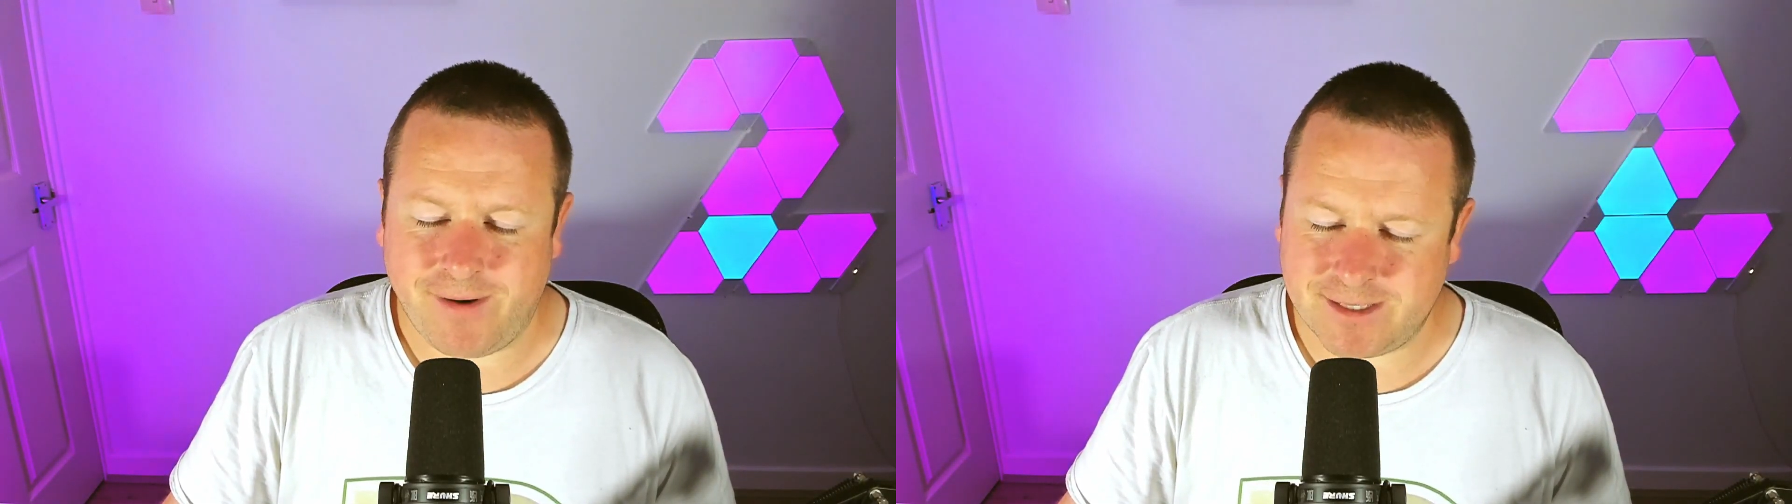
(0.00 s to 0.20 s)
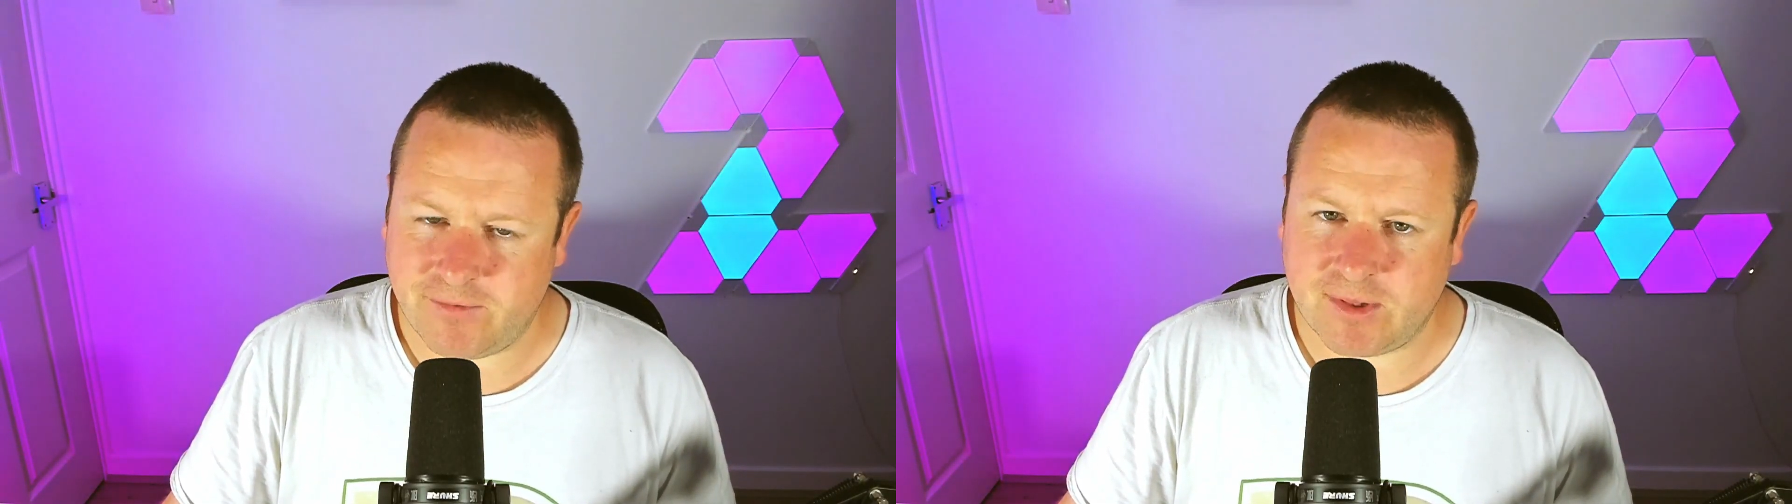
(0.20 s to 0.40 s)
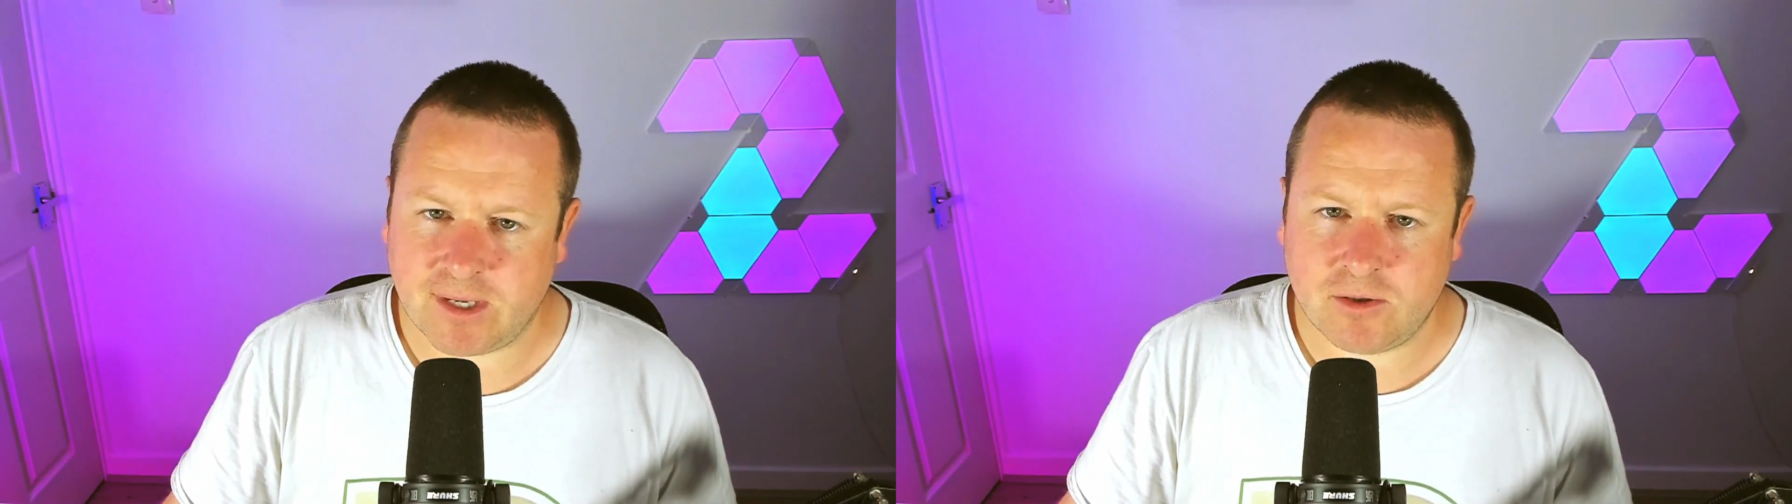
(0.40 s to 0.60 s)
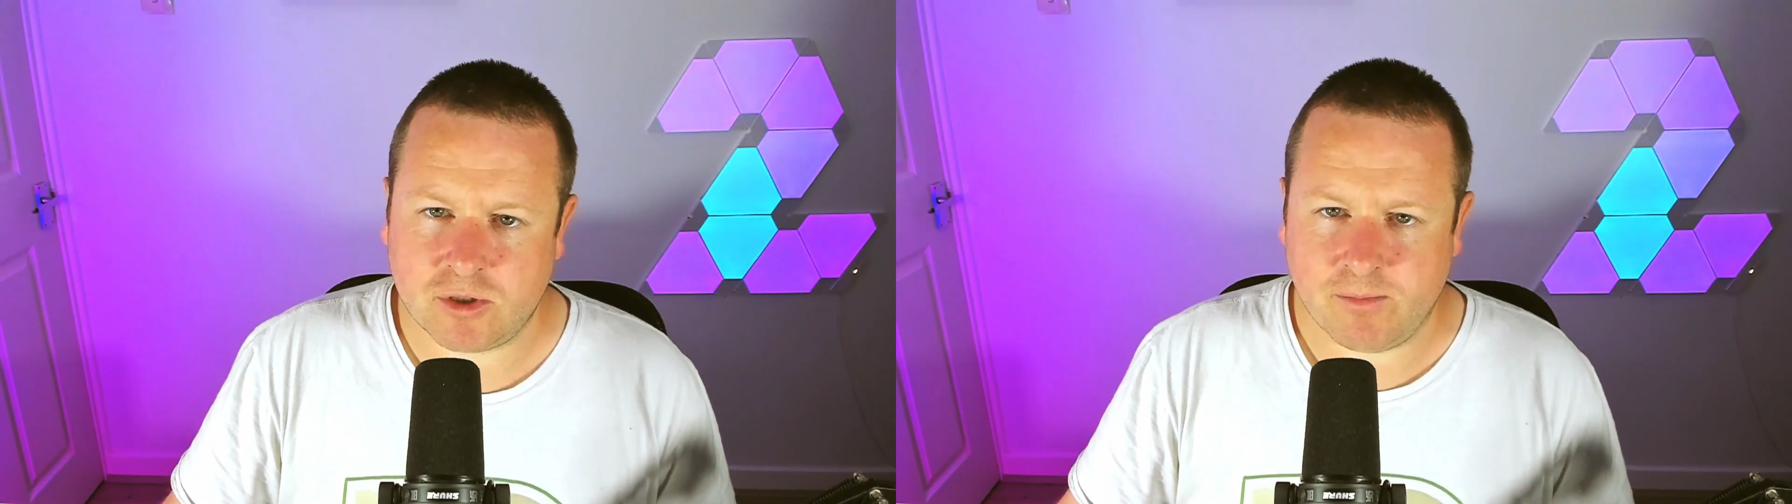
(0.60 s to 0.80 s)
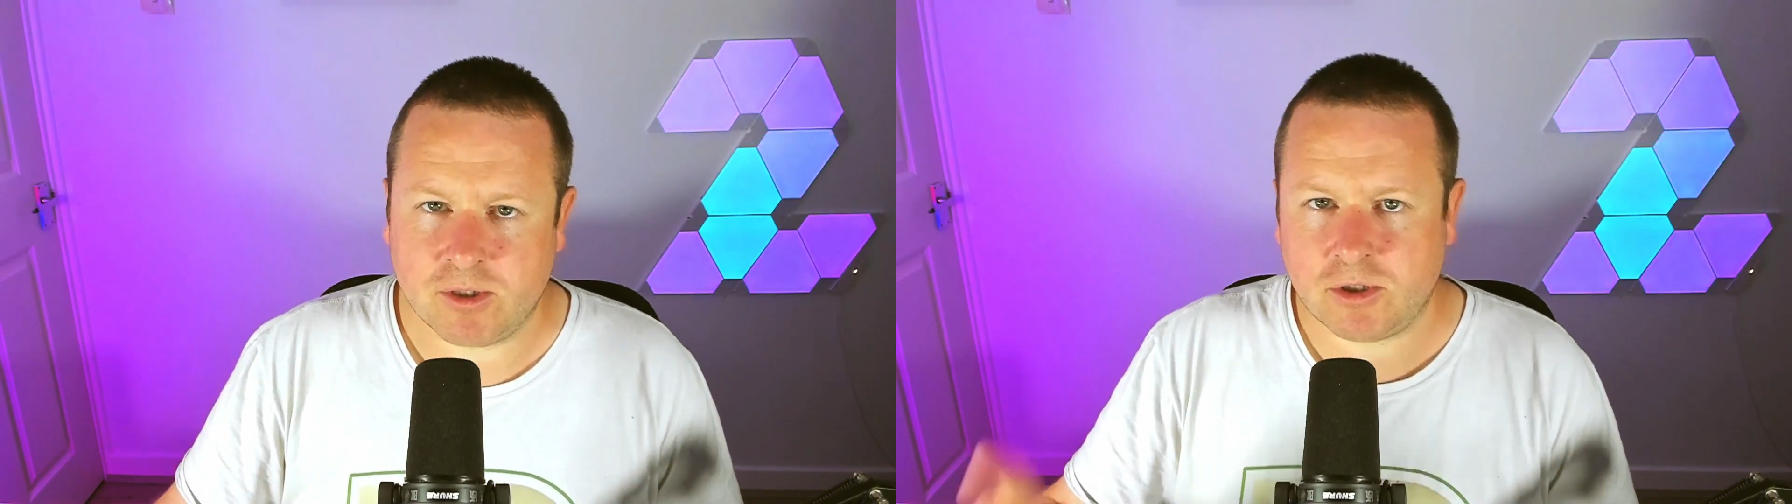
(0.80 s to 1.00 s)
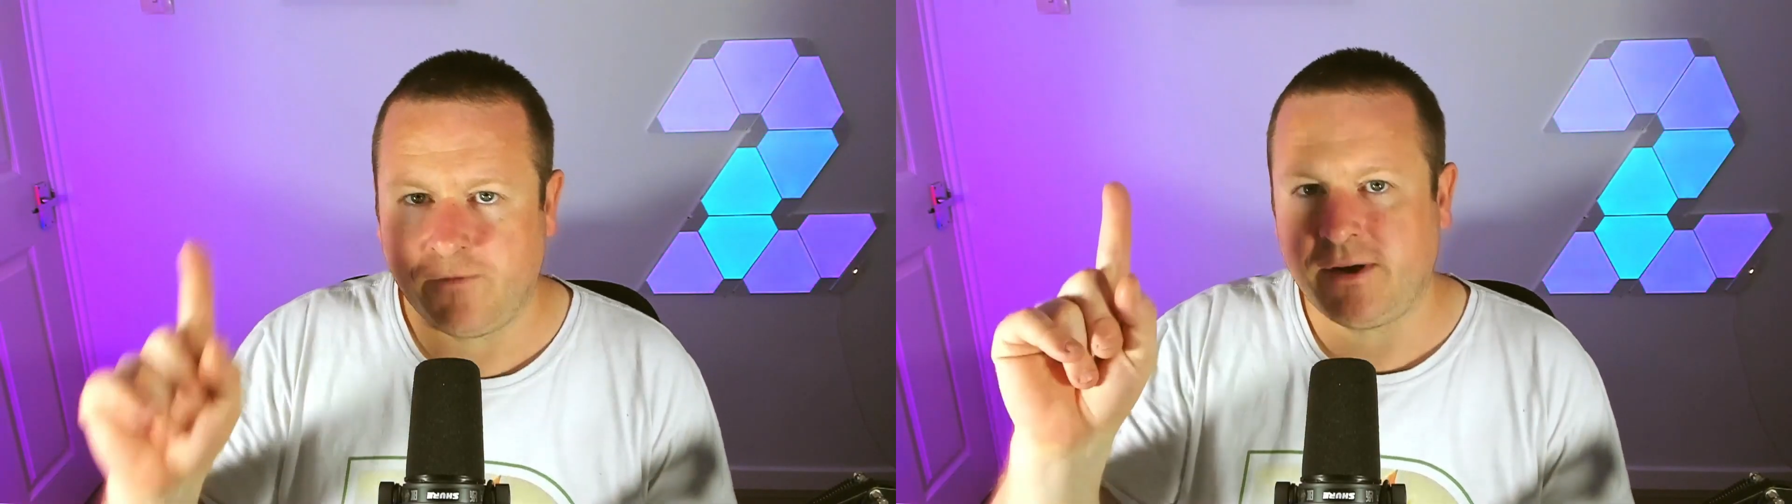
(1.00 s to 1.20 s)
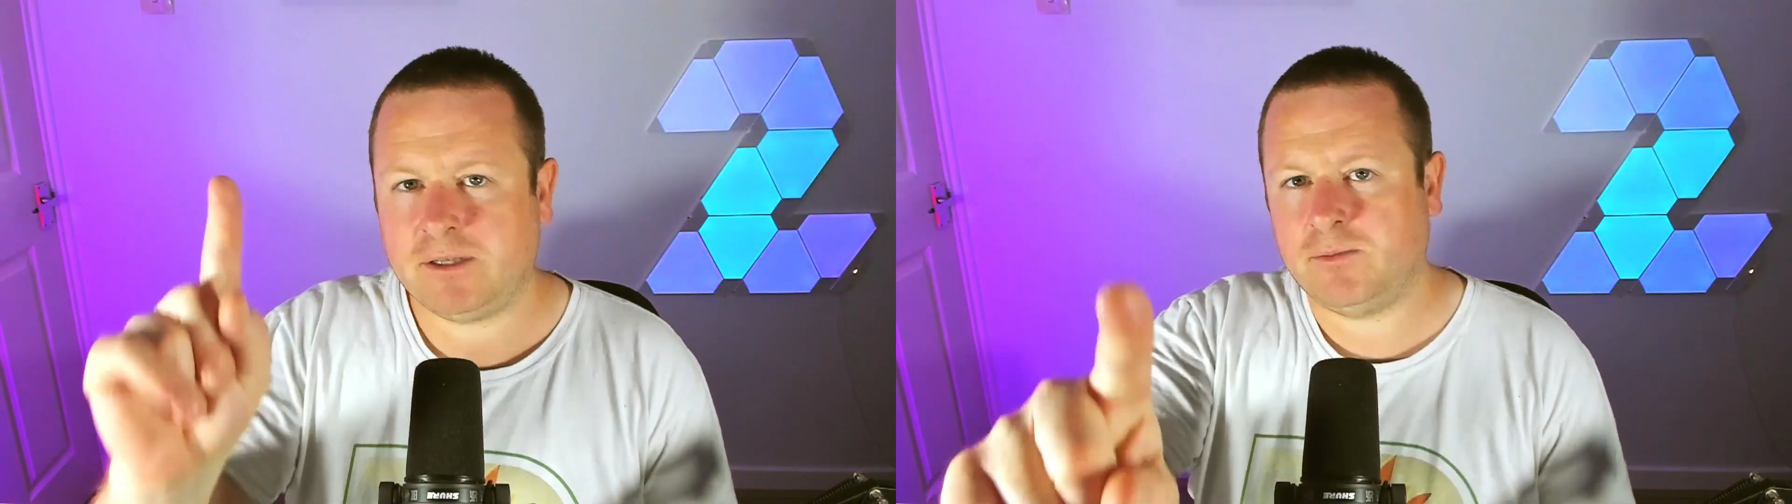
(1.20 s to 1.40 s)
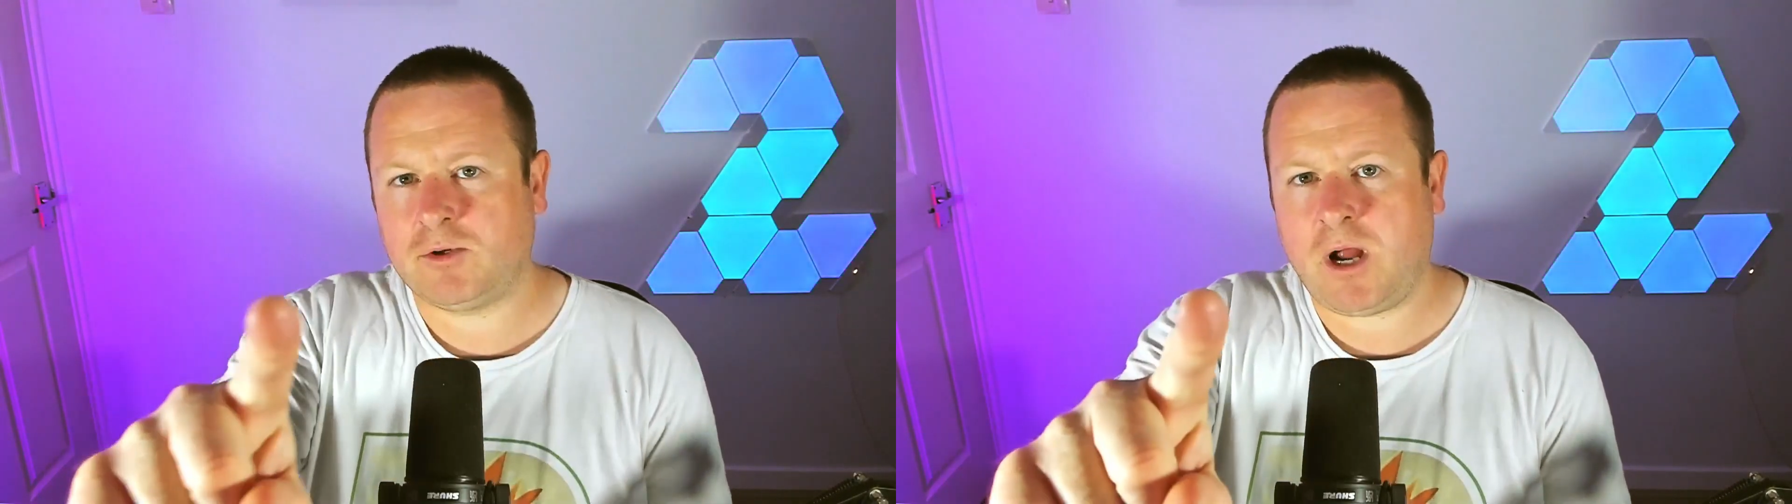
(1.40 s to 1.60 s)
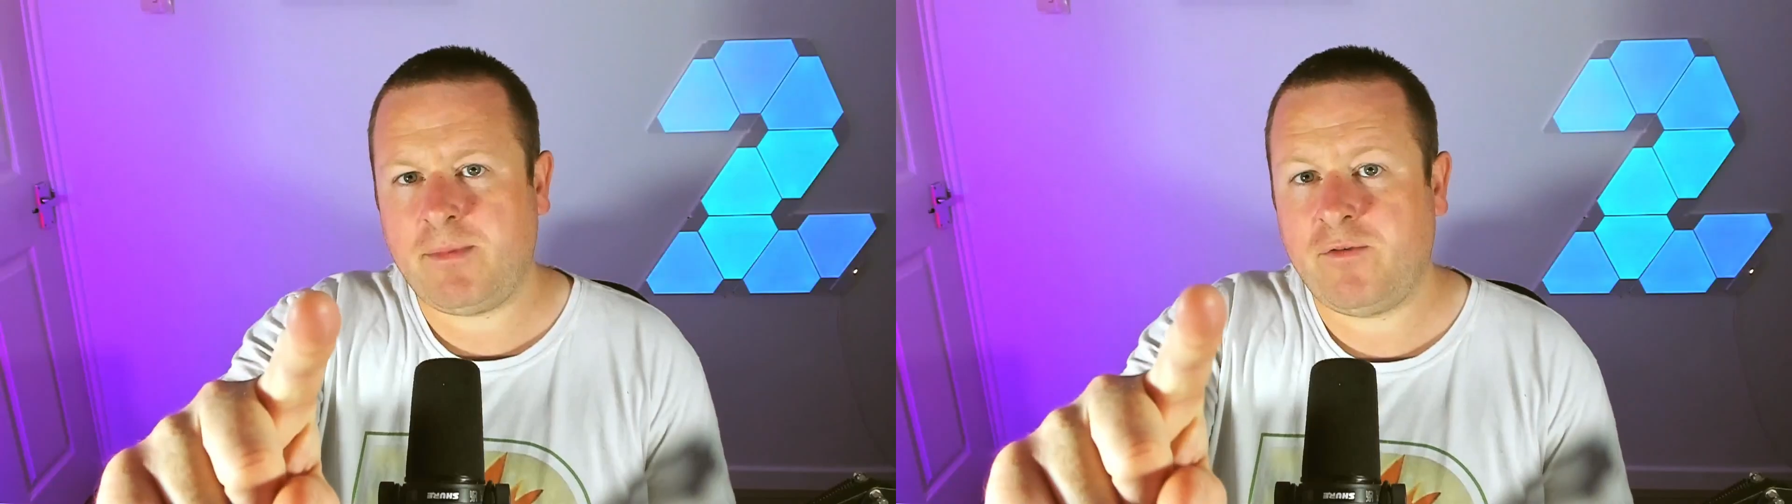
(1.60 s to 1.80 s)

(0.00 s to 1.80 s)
As ever, thank you so much. Don't forget to subscribe